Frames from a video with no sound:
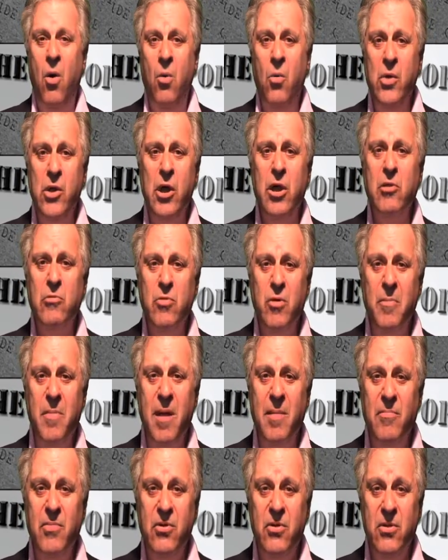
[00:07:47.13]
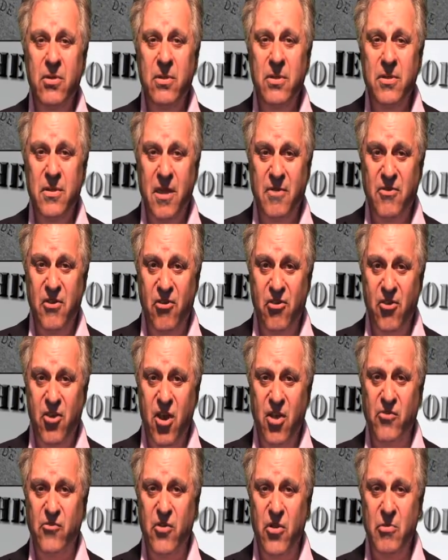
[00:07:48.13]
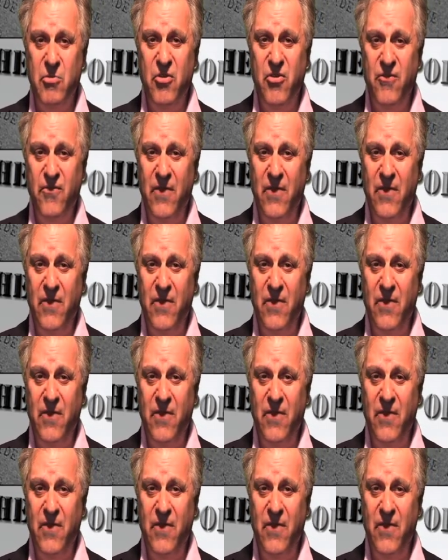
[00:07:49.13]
We ought to remember that this country was